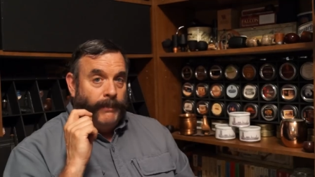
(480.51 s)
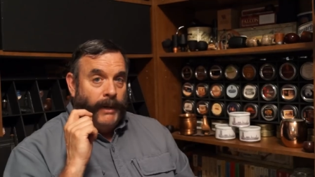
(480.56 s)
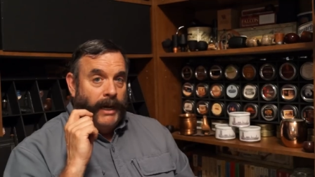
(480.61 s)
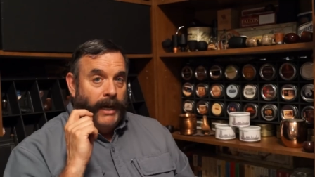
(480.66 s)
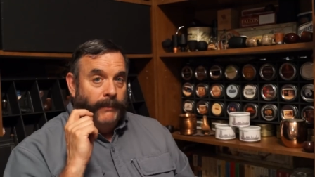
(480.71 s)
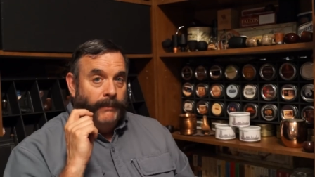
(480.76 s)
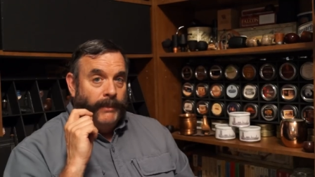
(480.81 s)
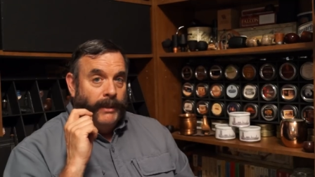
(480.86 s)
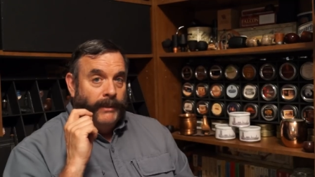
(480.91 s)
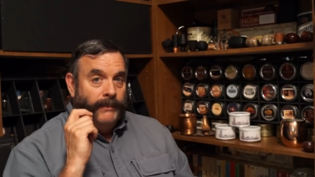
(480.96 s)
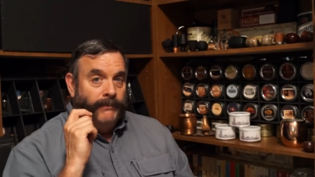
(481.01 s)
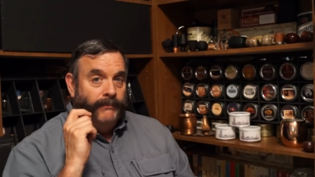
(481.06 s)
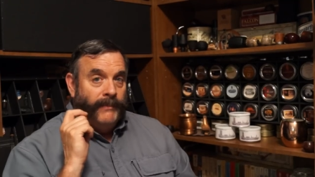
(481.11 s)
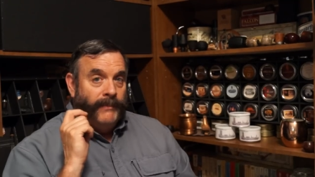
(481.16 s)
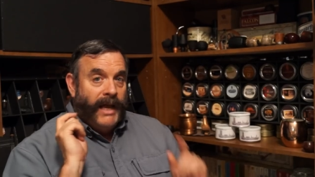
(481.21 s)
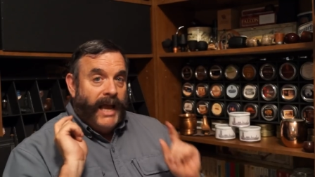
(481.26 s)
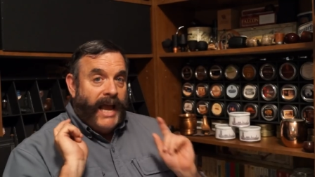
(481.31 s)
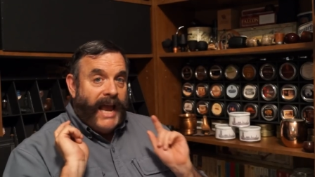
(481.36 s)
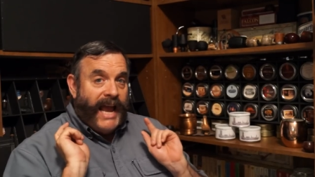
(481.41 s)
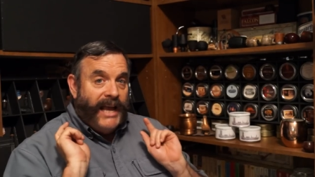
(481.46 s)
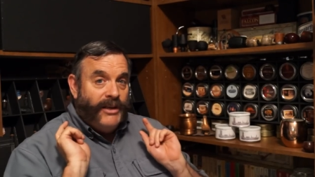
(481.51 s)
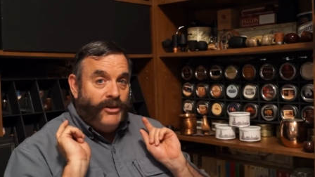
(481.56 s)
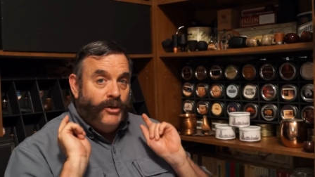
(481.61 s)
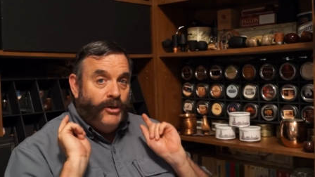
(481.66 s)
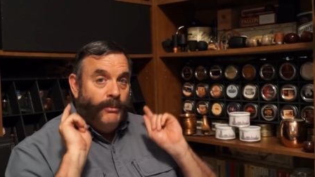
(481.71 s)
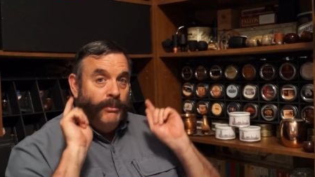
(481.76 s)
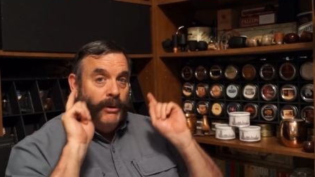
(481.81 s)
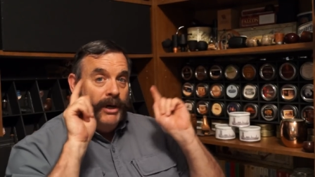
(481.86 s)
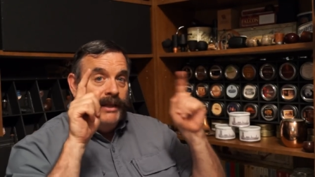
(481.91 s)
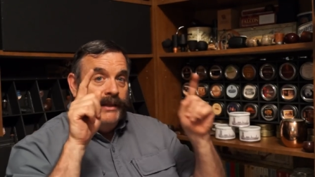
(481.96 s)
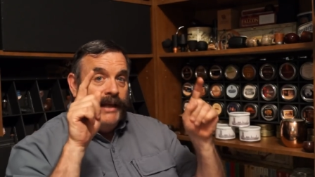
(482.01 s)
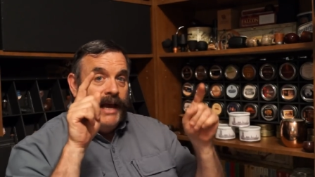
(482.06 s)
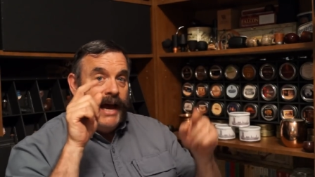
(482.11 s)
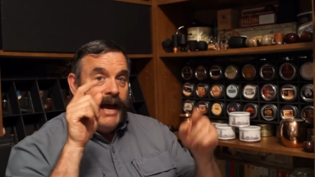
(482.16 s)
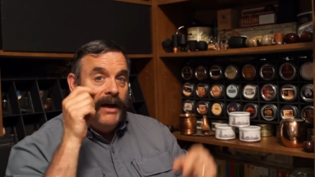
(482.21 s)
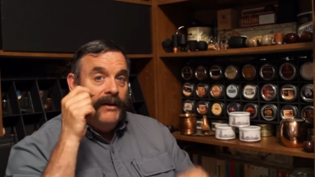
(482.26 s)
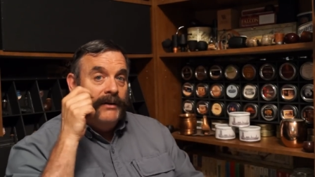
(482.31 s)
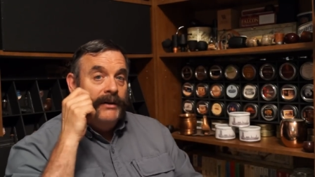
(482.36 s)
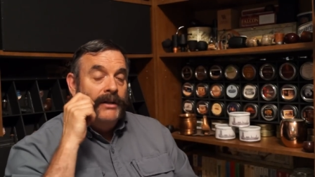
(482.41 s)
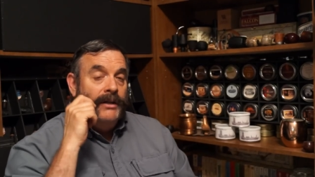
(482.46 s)
pipe. As you breathe
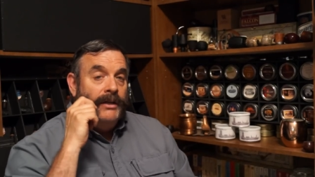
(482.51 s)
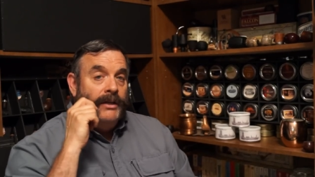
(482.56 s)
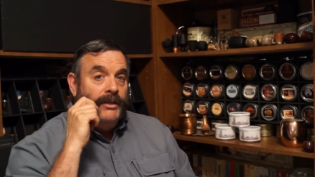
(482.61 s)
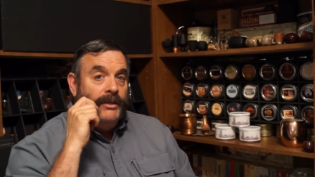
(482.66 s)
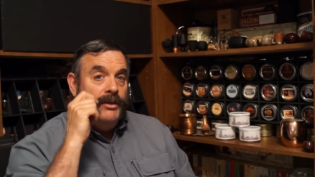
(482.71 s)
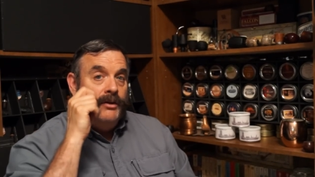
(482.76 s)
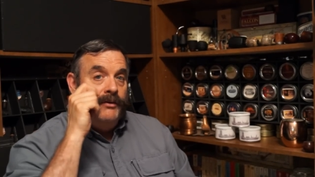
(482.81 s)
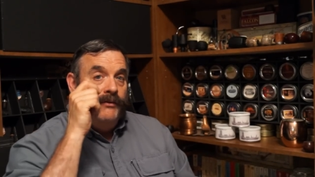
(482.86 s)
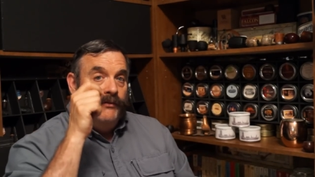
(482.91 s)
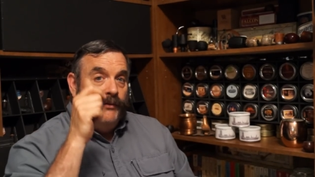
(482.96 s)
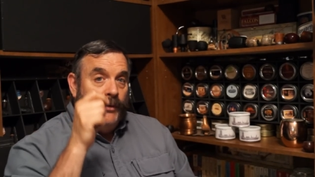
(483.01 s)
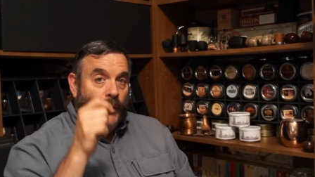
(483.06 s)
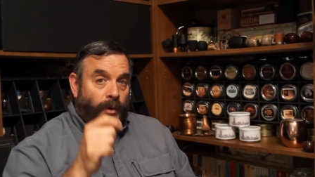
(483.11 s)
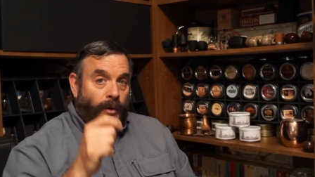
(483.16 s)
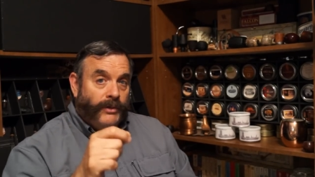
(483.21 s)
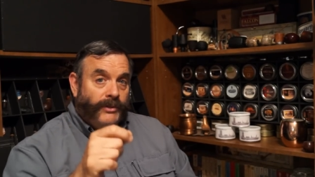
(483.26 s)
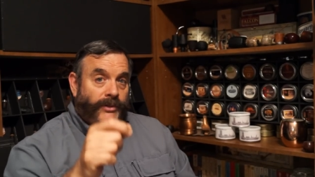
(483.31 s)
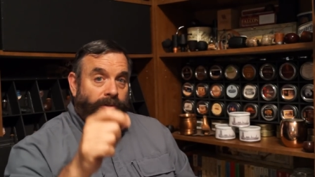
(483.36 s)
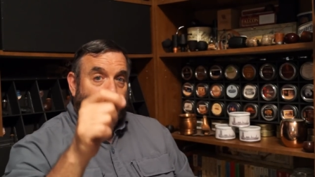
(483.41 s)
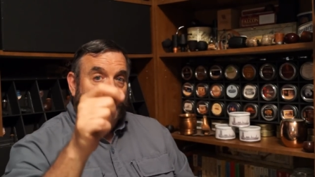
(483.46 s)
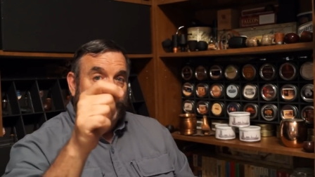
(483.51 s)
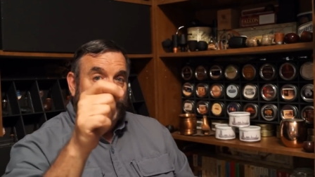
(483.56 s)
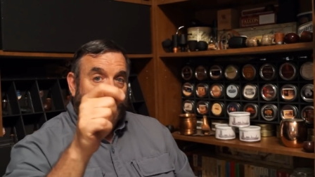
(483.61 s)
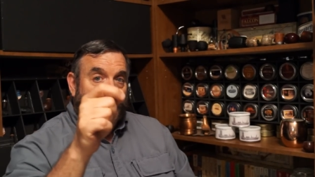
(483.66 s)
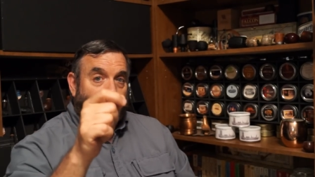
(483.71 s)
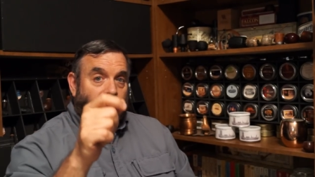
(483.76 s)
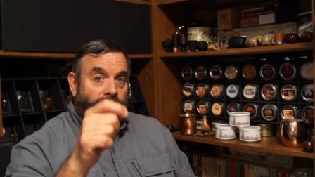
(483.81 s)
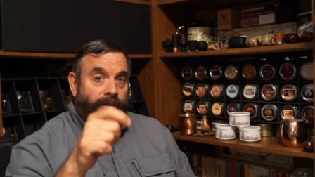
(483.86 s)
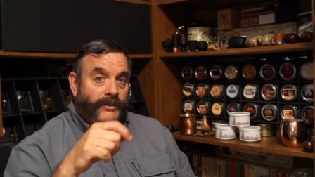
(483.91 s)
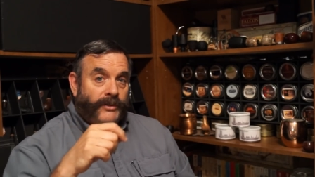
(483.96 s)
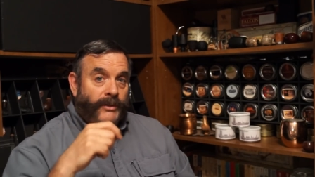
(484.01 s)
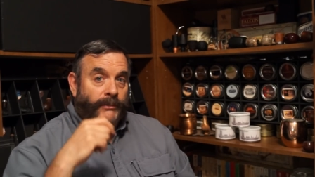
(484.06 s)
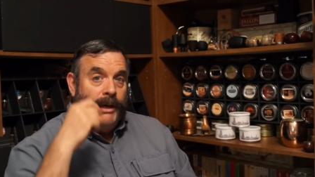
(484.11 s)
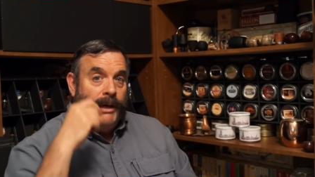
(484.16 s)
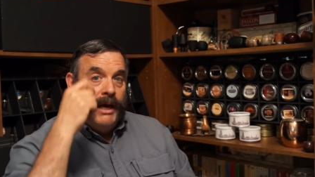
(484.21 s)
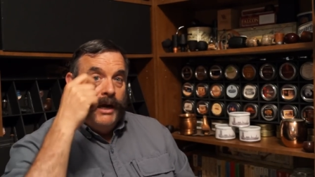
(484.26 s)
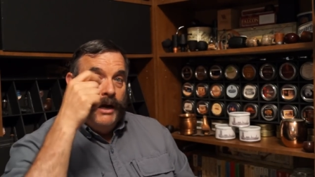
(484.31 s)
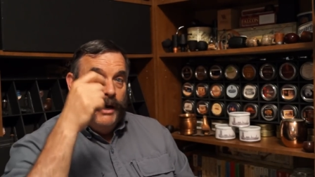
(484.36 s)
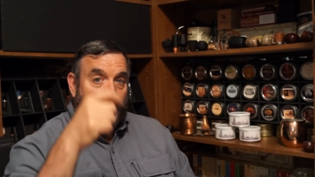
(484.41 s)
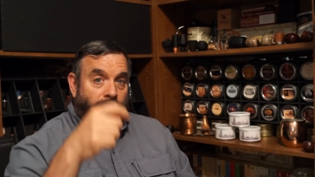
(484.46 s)
out, you force some
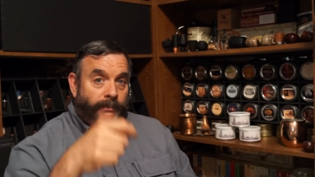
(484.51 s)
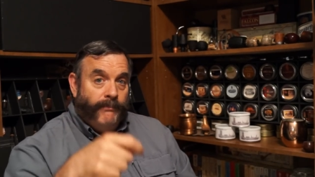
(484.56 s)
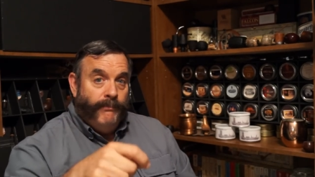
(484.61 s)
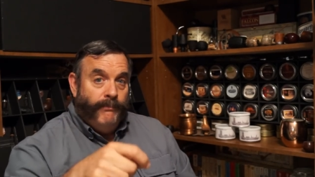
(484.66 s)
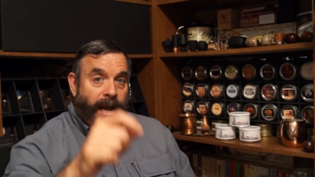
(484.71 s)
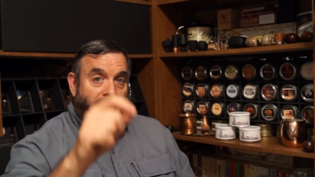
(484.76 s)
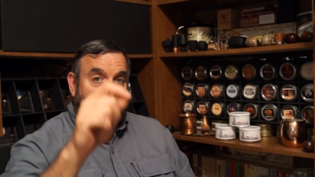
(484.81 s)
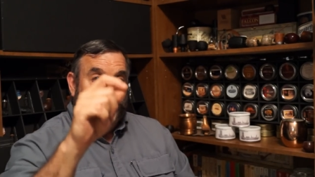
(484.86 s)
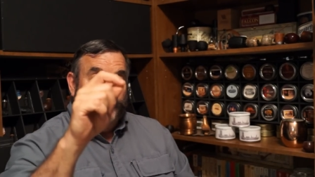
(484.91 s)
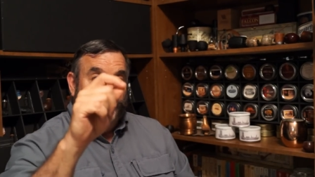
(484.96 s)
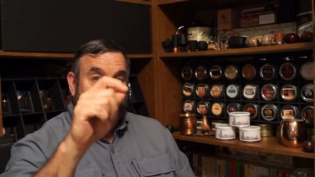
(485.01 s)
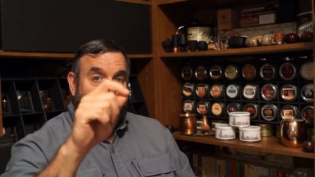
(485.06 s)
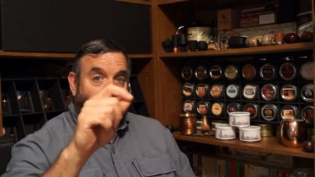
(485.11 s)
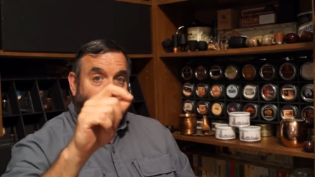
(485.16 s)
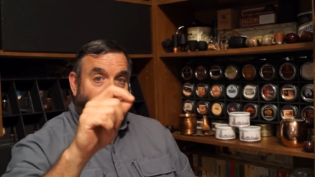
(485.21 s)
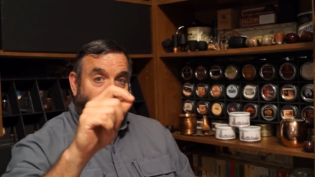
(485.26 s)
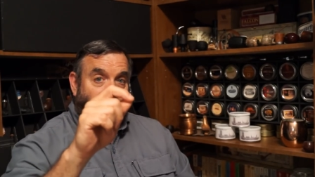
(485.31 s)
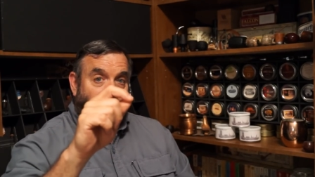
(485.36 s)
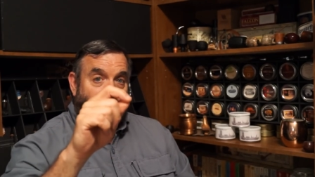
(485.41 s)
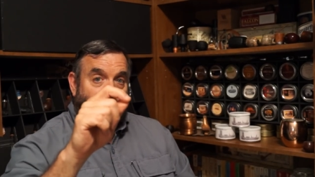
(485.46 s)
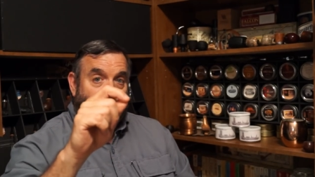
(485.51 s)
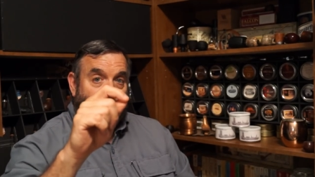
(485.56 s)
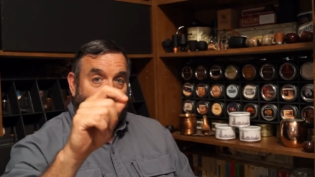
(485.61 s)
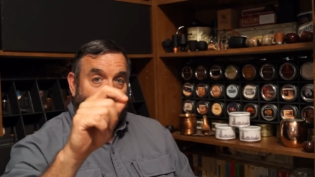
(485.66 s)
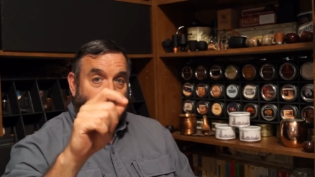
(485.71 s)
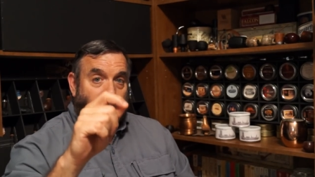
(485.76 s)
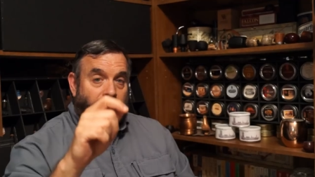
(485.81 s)
air back through the stem.